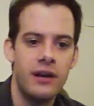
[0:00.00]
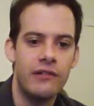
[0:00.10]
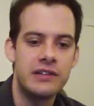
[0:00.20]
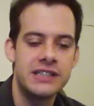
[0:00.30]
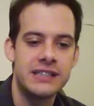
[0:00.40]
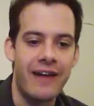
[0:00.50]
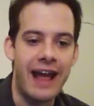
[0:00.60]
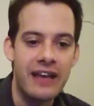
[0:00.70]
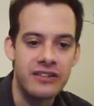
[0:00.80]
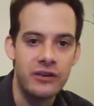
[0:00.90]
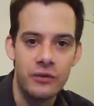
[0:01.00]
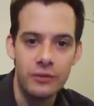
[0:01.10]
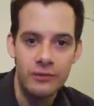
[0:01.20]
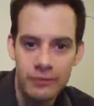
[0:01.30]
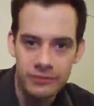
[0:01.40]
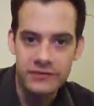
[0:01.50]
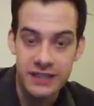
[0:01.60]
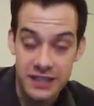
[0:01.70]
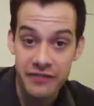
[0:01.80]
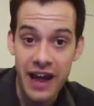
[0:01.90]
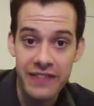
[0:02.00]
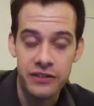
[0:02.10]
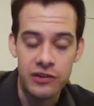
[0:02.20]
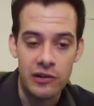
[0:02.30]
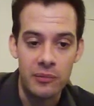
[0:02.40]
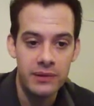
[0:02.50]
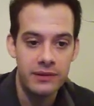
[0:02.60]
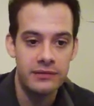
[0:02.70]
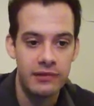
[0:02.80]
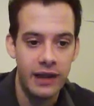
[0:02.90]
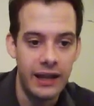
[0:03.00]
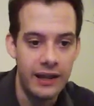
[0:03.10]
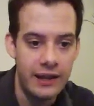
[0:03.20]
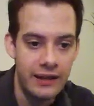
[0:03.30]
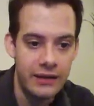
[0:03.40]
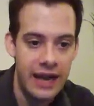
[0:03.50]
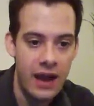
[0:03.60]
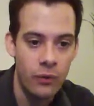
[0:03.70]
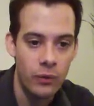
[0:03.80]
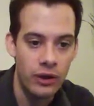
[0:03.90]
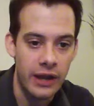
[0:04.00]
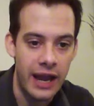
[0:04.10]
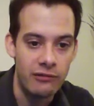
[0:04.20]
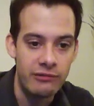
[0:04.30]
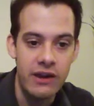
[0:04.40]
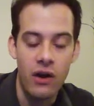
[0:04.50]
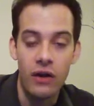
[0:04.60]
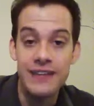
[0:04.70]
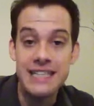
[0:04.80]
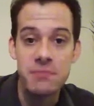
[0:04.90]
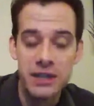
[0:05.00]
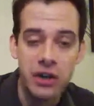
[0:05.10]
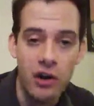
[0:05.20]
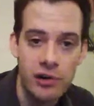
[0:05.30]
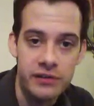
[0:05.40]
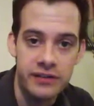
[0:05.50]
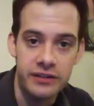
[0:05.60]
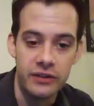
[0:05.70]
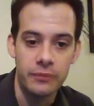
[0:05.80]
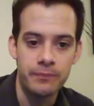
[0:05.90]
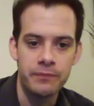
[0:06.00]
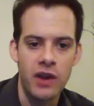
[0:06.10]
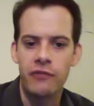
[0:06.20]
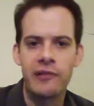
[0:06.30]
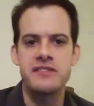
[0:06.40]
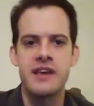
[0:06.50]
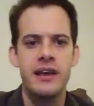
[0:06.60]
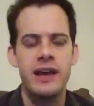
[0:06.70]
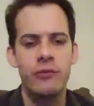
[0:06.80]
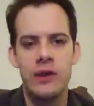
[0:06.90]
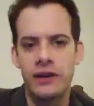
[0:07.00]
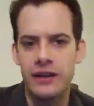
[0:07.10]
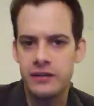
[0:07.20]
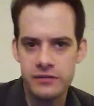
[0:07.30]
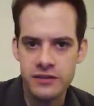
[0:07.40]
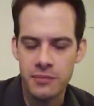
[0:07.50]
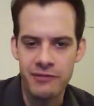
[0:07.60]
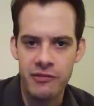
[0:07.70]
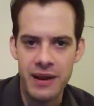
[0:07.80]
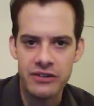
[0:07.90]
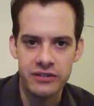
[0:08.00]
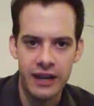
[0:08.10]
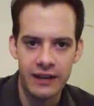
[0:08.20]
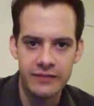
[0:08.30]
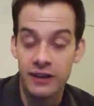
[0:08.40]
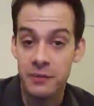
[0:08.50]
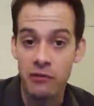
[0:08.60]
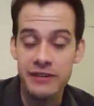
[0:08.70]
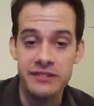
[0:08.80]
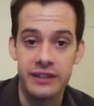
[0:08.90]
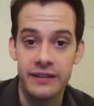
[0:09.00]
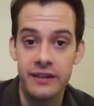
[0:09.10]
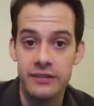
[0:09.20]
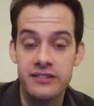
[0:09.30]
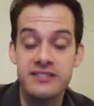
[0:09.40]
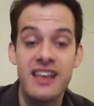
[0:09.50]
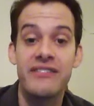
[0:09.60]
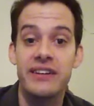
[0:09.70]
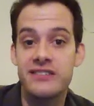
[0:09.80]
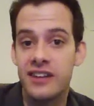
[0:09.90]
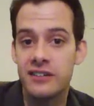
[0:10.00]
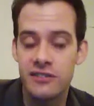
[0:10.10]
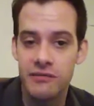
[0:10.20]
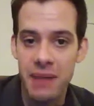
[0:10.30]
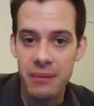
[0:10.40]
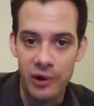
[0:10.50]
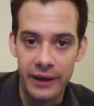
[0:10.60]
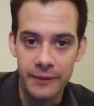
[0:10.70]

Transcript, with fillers: Versus if I ask you to define the term, right? Now we're looking at recall. This is much harder to do. You know, for instance, if we looked at some information that I've talked about recently, the, the seven sins of memory,